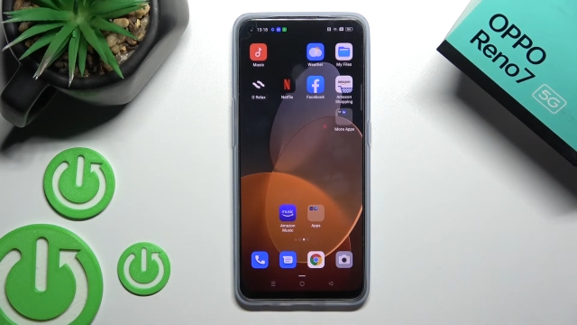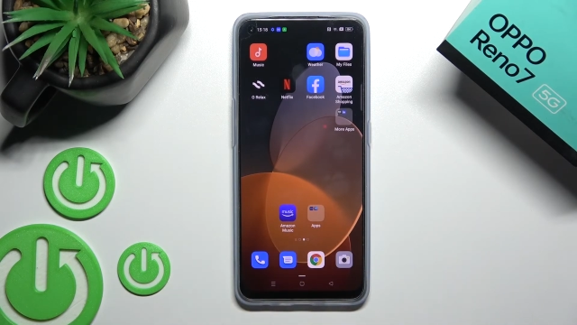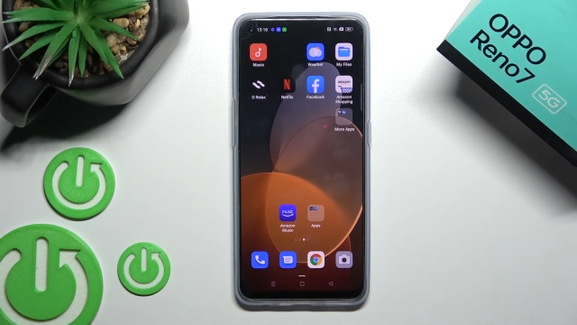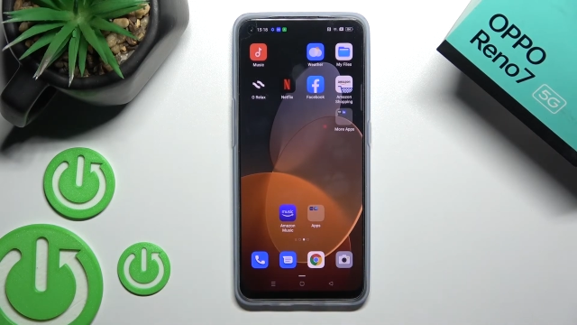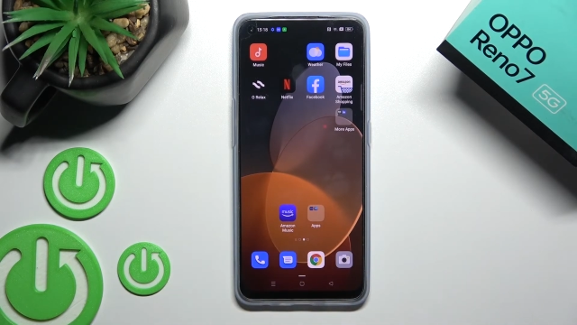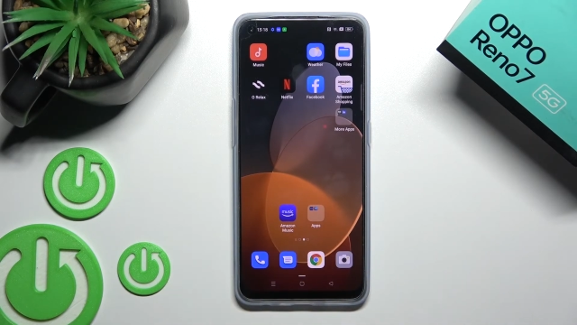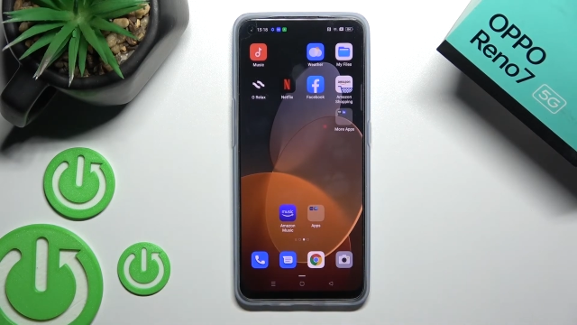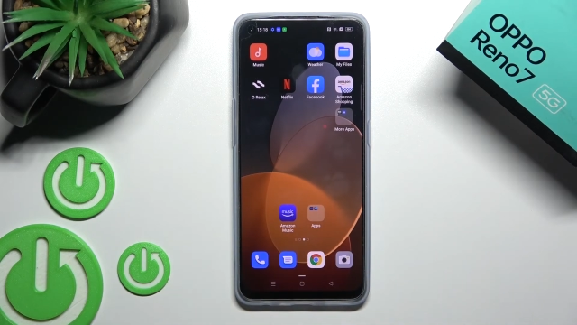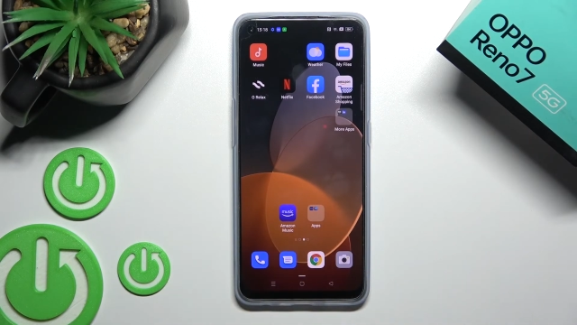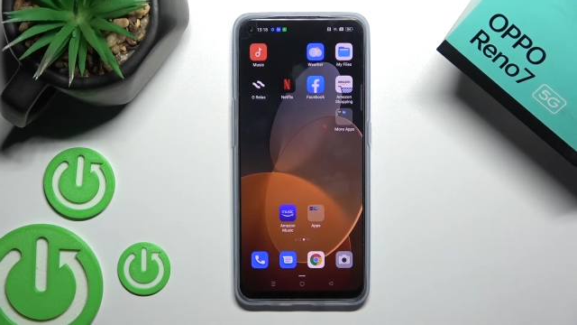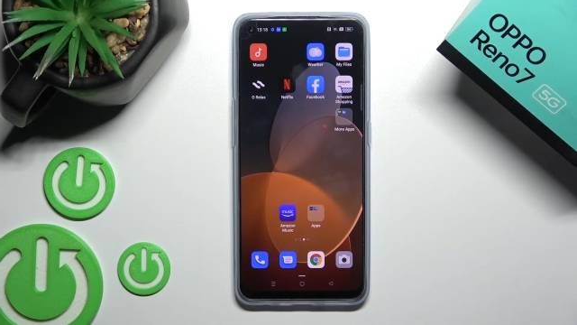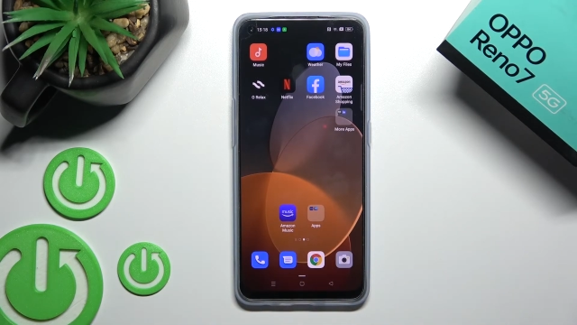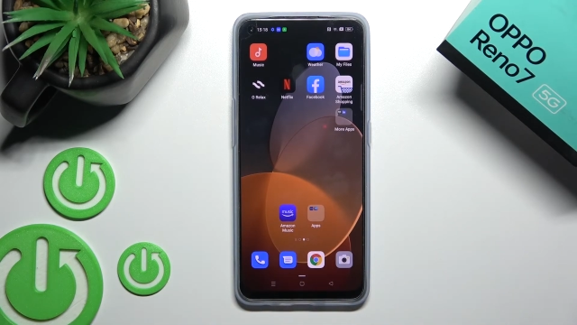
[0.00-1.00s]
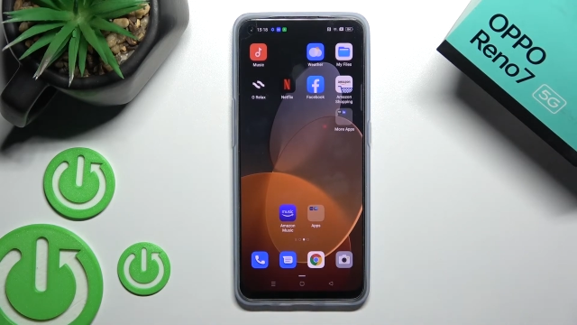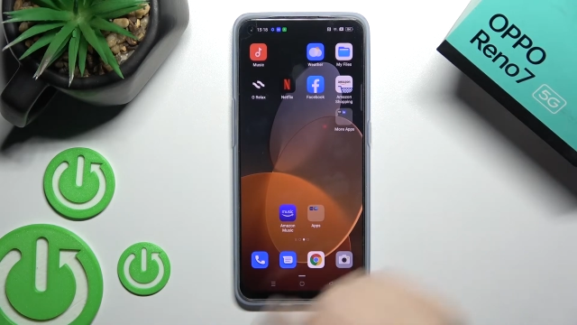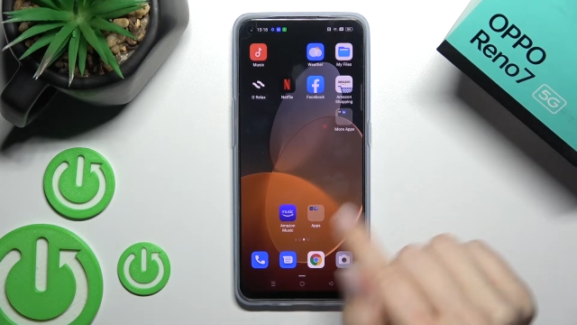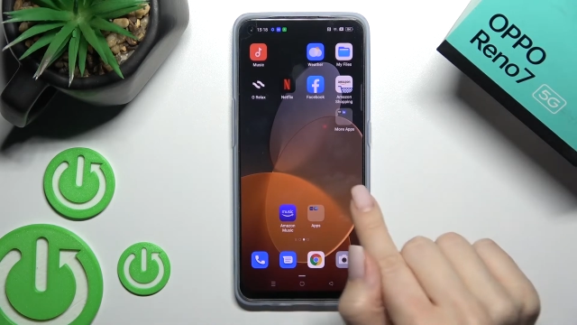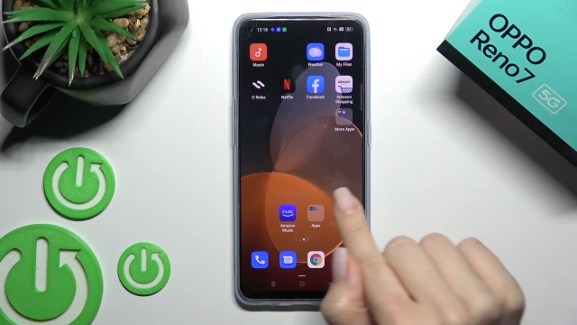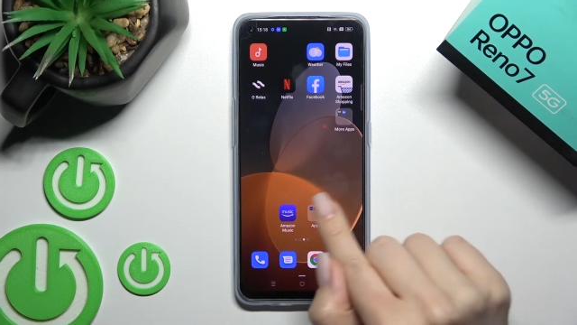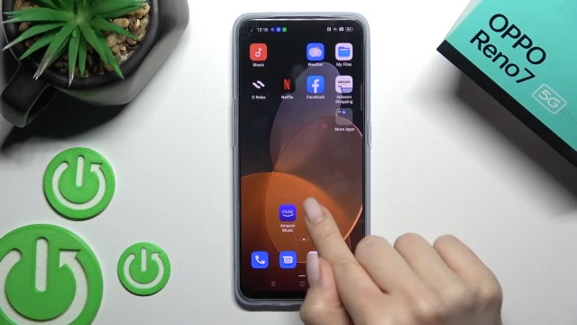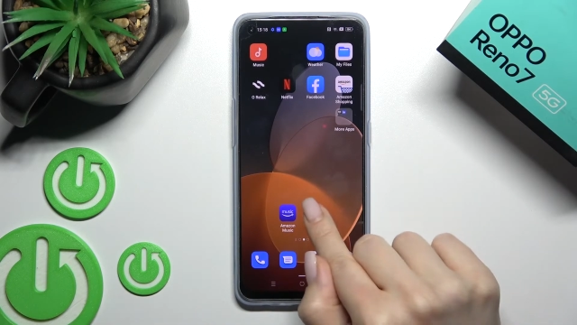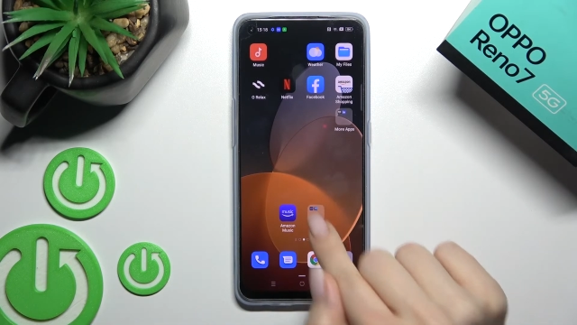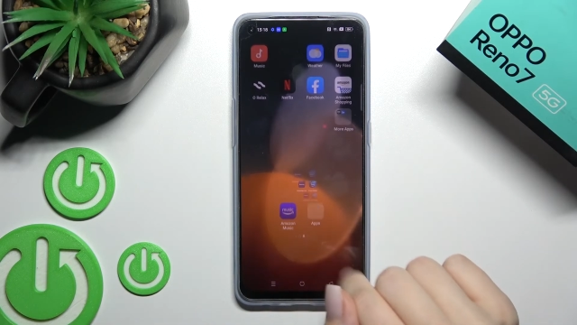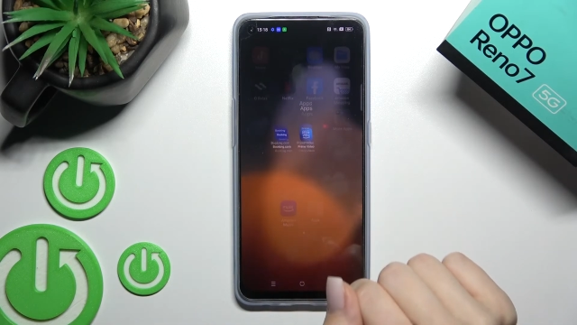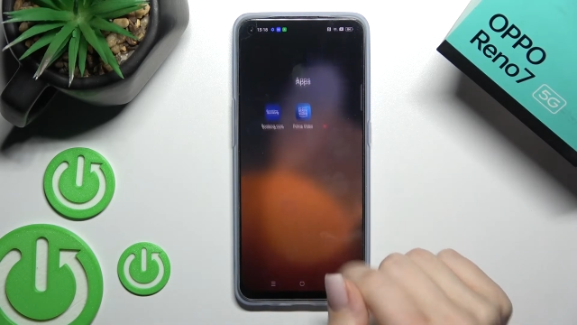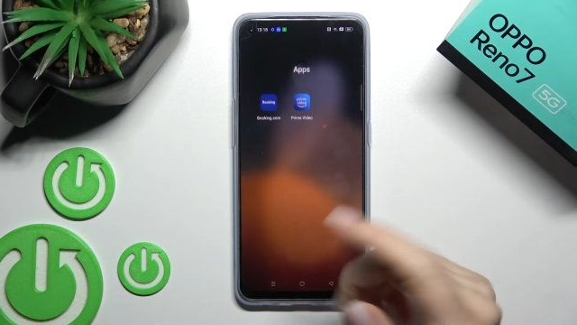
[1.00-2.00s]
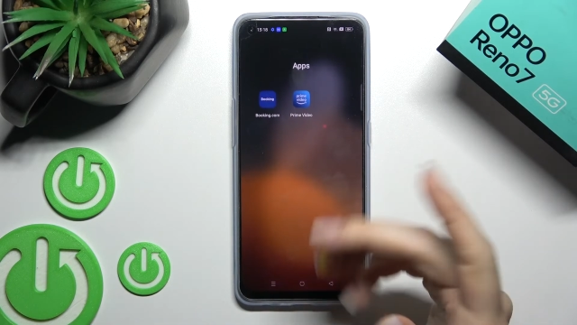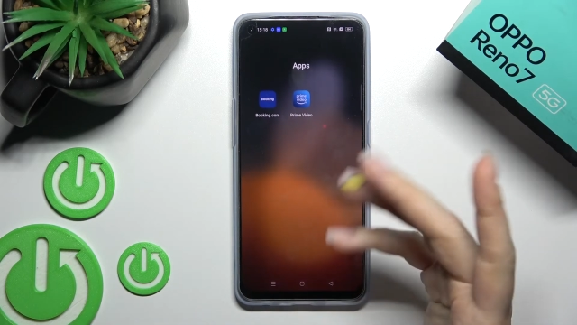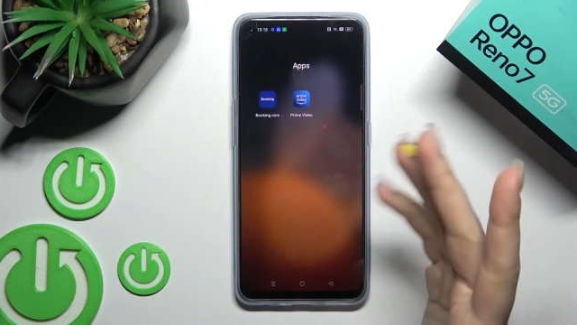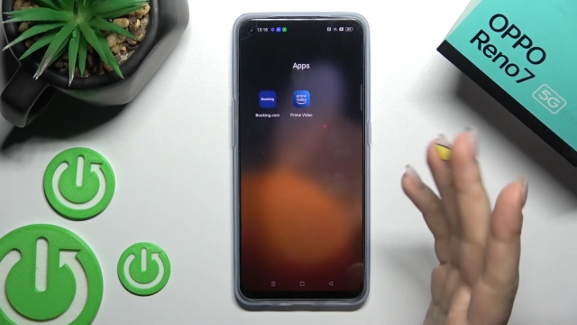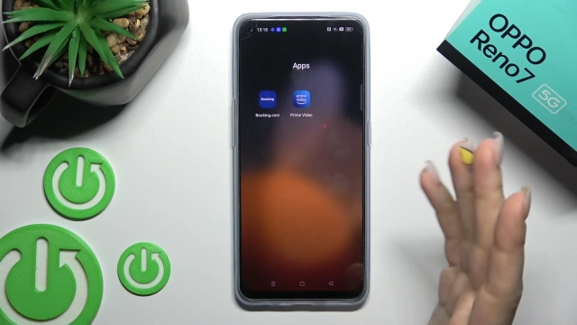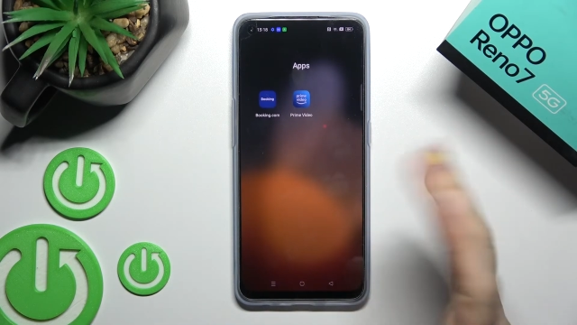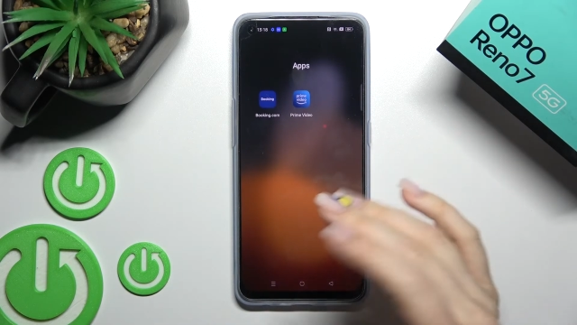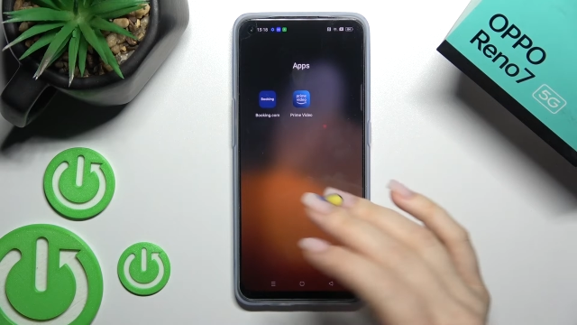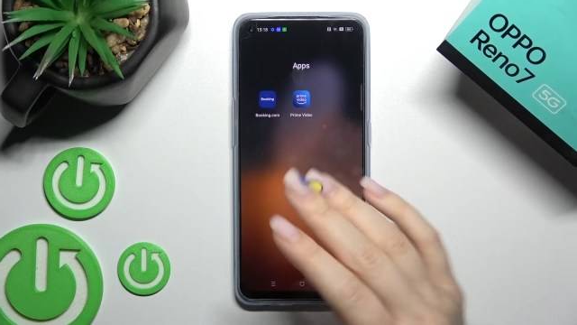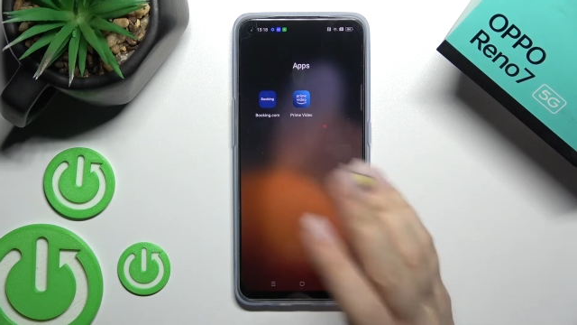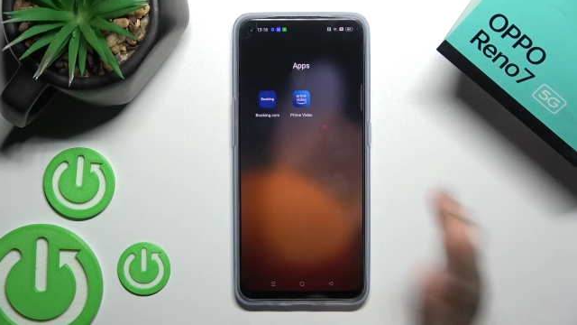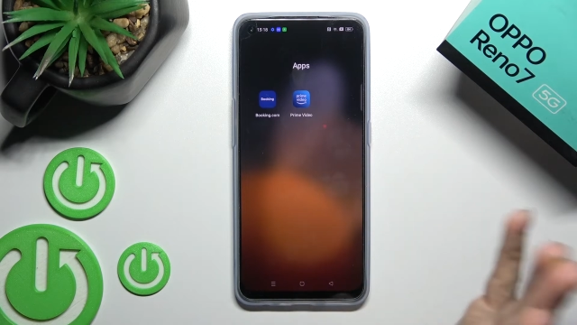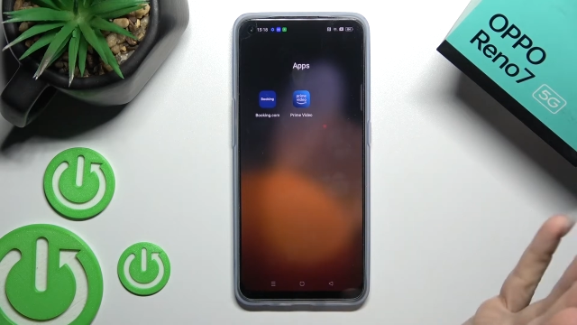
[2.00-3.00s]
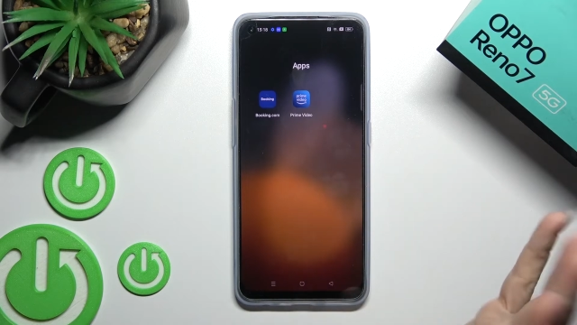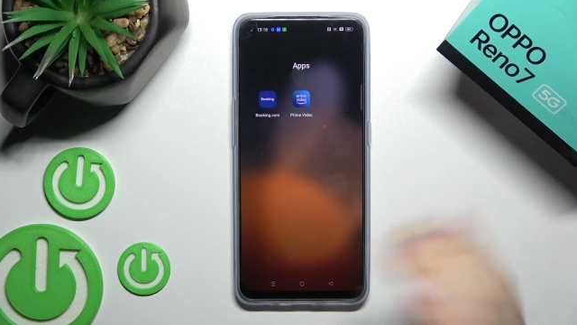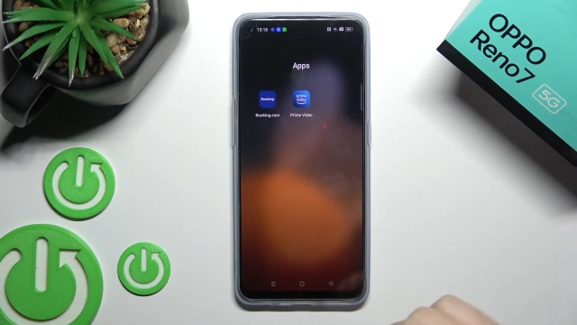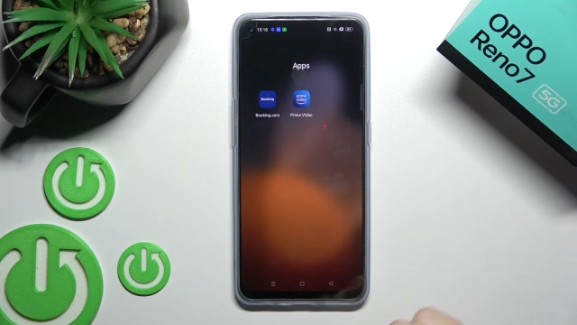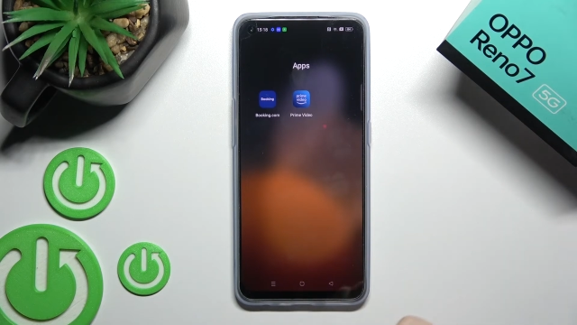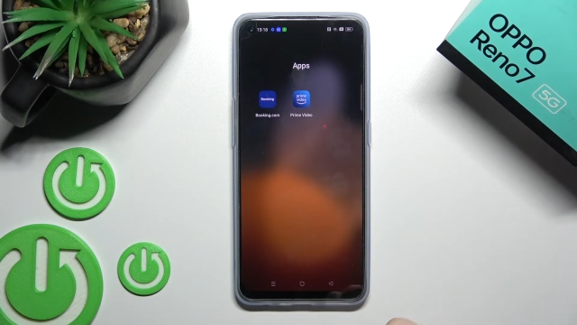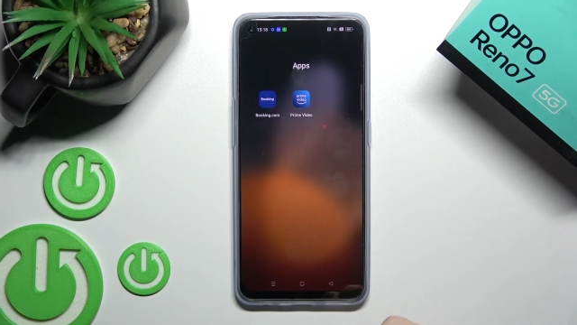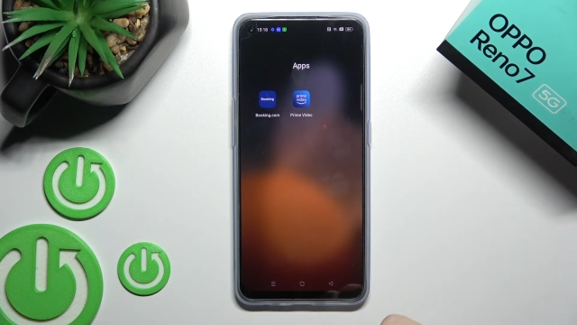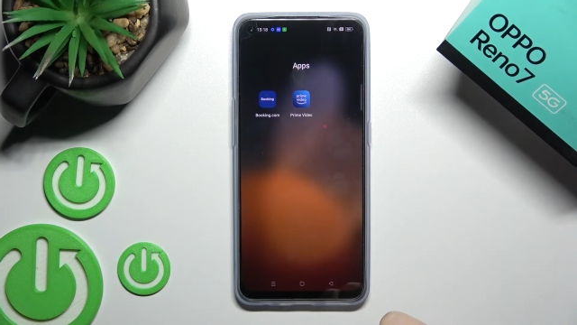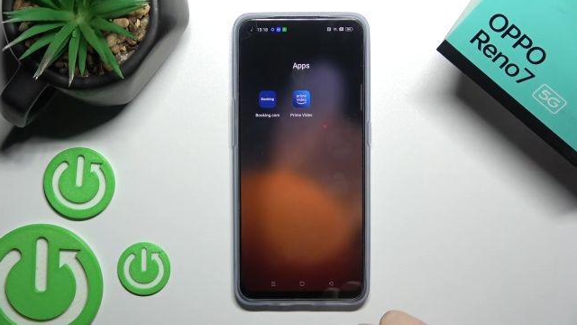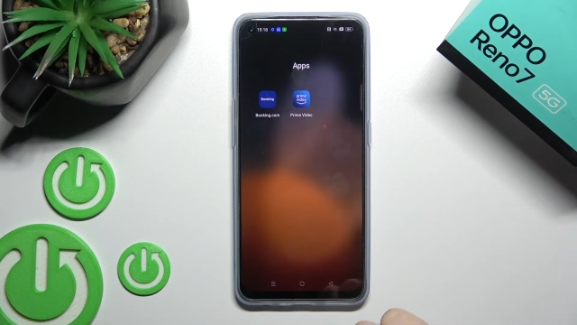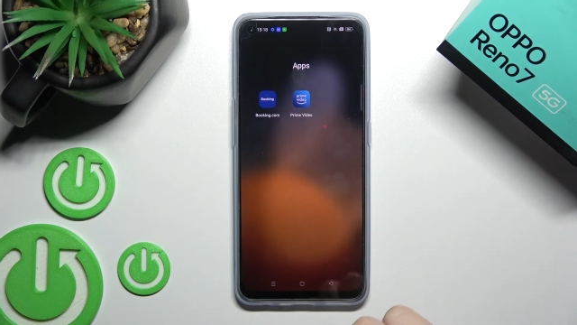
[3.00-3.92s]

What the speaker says: [unreadable: no face in view]